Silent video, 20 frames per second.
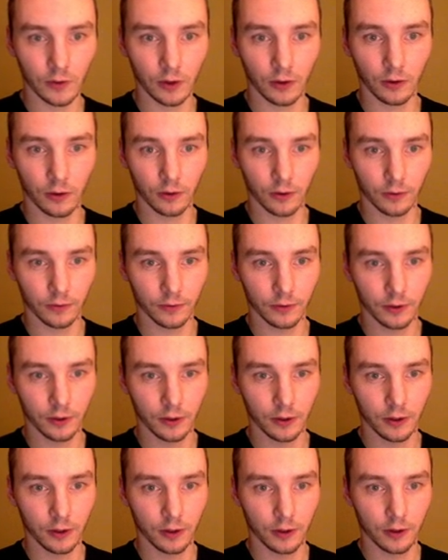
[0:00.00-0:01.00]
Uh,
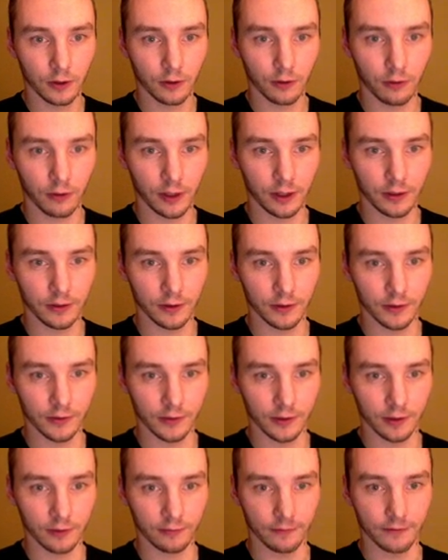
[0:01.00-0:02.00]
create the
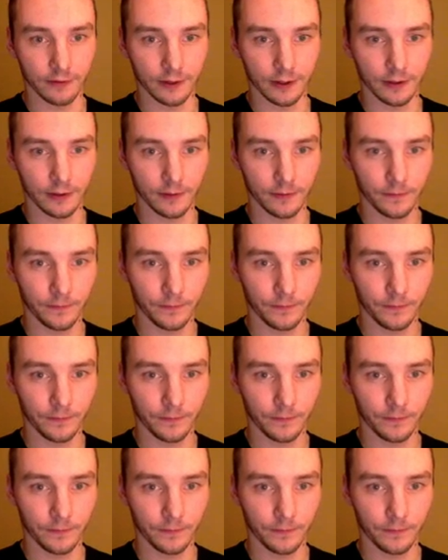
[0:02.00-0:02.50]
save file